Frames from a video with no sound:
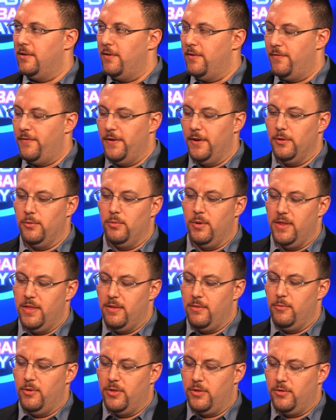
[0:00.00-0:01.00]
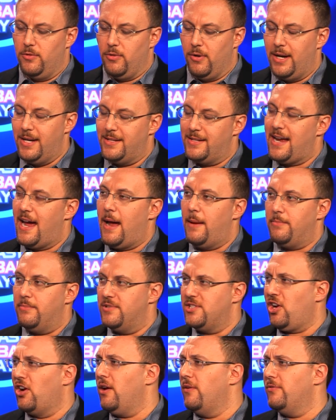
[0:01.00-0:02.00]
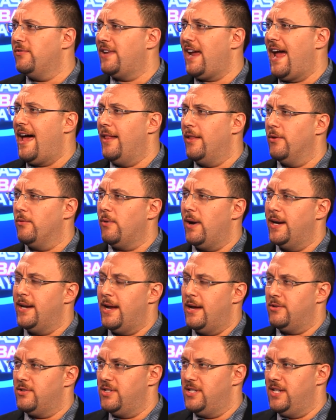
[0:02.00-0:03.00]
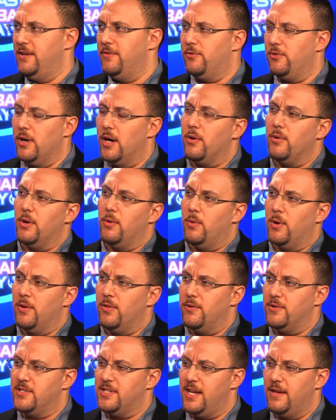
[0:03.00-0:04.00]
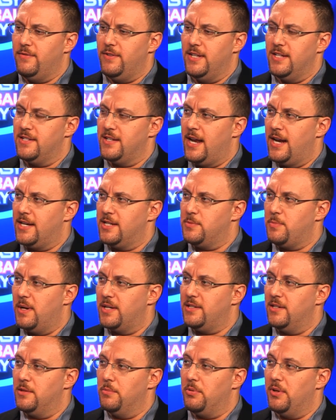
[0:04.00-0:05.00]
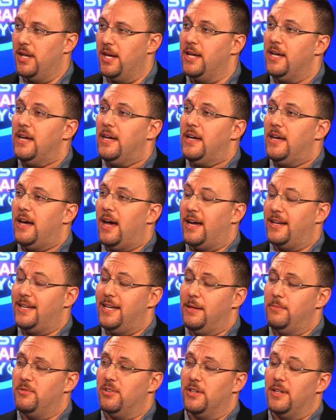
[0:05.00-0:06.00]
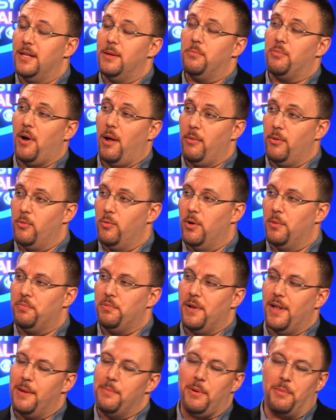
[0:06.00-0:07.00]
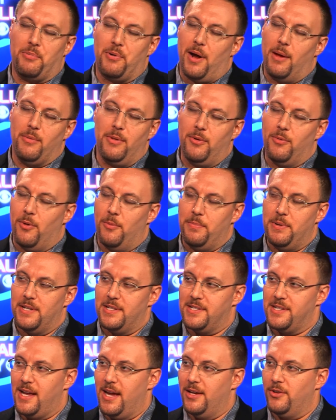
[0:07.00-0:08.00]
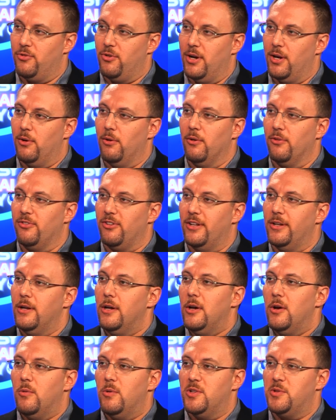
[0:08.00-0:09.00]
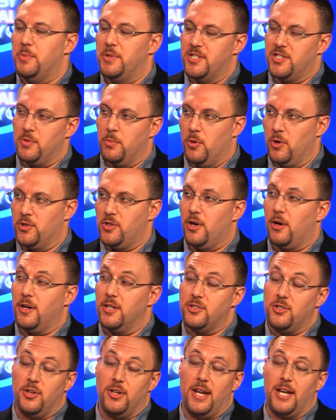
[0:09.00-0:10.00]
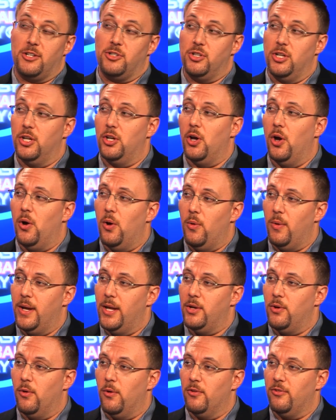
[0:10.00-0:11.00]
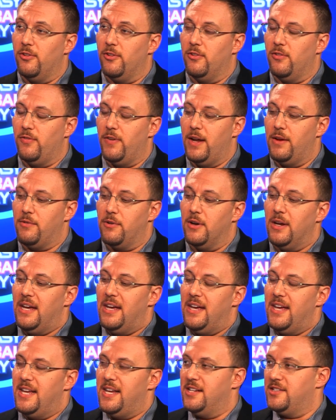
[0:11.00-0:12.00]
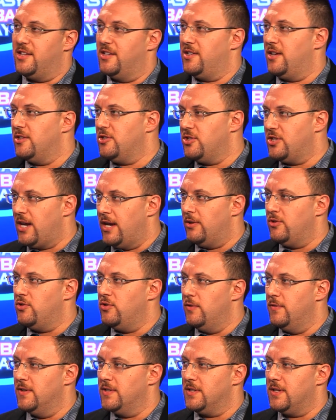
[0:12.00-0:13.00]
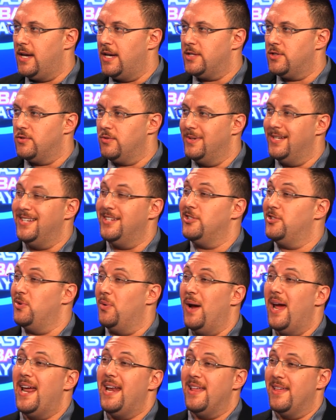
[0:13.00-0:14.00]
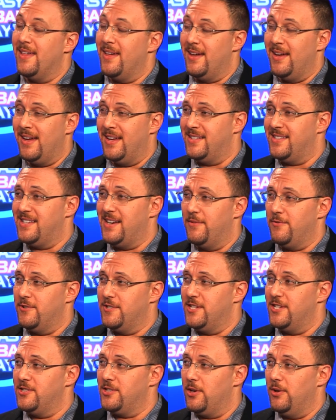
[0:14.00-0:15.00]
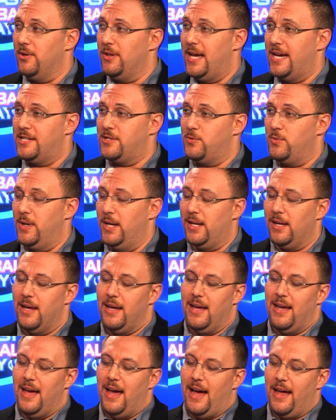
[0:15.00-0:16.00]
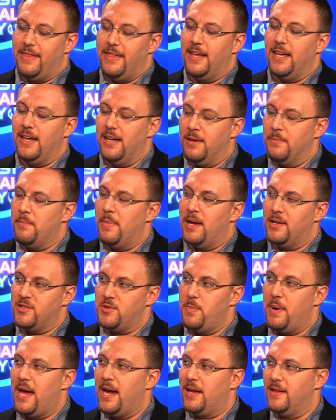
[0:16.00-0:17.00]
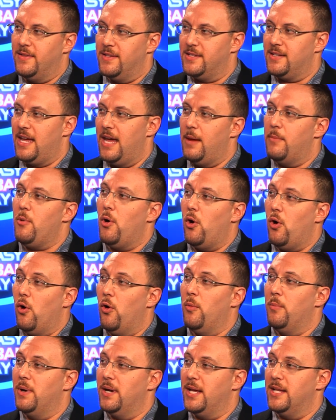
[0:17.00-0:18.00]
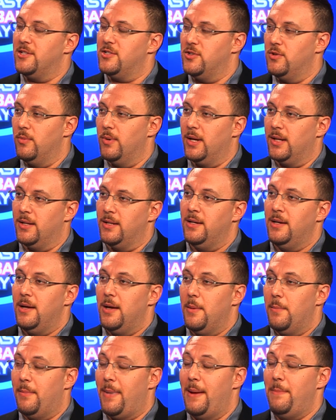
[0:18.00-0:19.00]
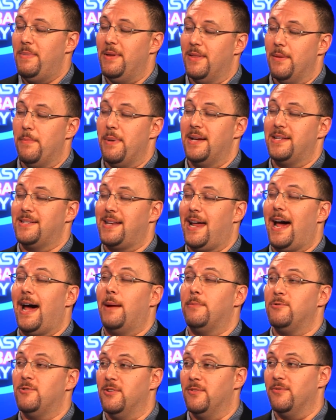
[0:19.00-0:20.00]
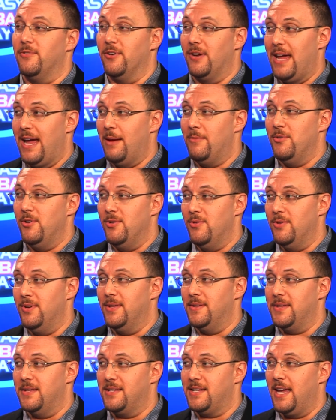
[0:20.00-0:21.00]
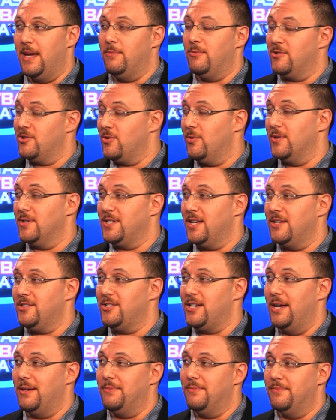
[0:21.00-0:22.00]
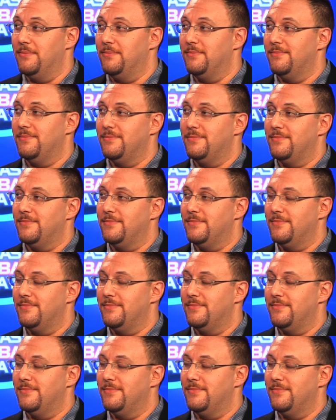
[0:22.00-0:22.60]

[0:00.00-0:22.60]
uh, filled with, with great top-shelf talent right now. Steve Gregory, one of their safeties, not expected to play. Aqib Talib probably will play, but probably won't be assigned Greg Olsen, which means some more targets could actually go in Olsen's favor. He has a touchdown in two of his last three. He didn't do anything against San Francisco last week. I think he can bounce back in this game. Home against New England might be the best option for Cam Newton in this game to score a touchdown. And you see those